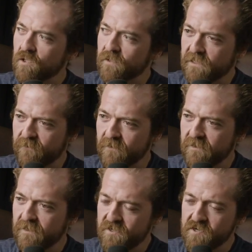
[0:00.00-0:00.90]
you're
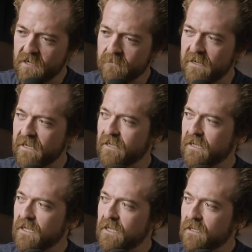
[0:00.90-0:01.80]
different, you know that.
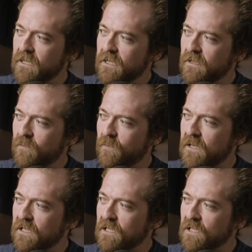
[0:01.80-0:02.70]

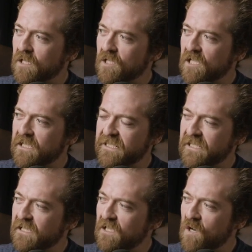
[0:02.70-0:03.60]
But it's
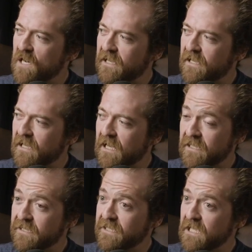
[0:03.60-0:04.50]
nearly like,
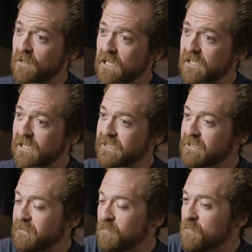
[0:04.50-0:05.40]
and this is how, I, and
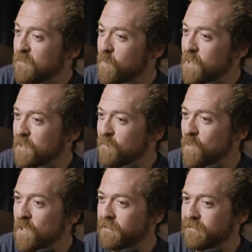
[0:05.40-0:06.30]
this is probably why I
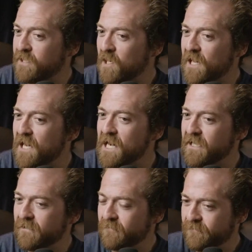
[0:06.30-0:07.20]
work so
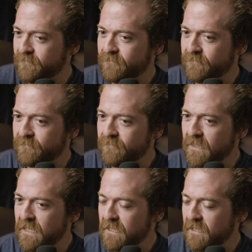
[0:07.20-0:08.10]
hard and
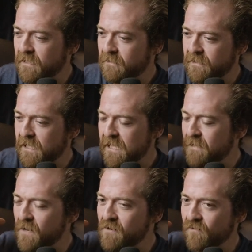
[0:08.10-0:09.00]
you know, that,
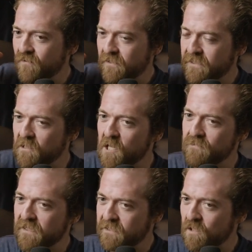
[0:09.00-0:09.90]
that mongrel
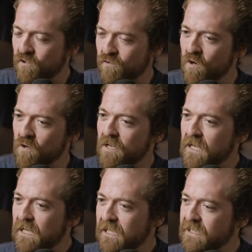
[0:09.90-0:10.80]
inside me is so strong.
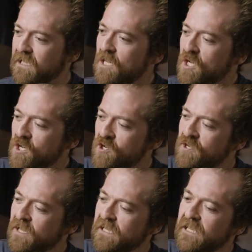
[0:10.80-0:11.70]
He said,
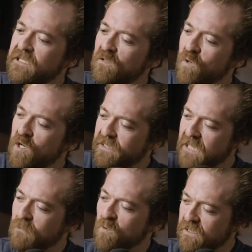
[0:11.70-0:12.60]
You nearly need to work
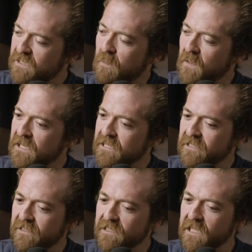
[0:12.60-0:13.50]
double the
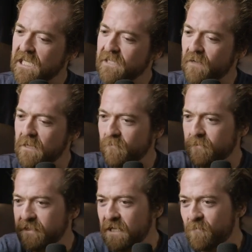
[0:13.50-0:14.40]
speed to keep up
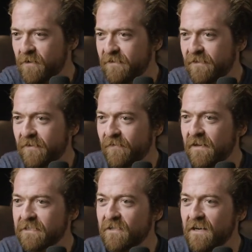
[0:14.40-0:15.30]
with someone
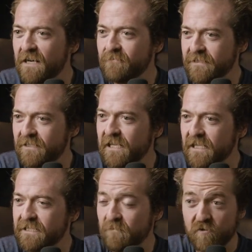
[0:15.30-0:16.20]
that's got arms and
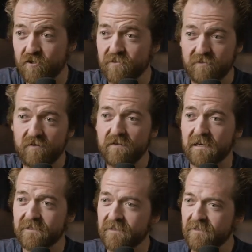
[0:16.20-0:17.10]
legs, which is
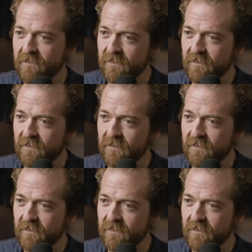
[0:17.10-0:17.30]
correct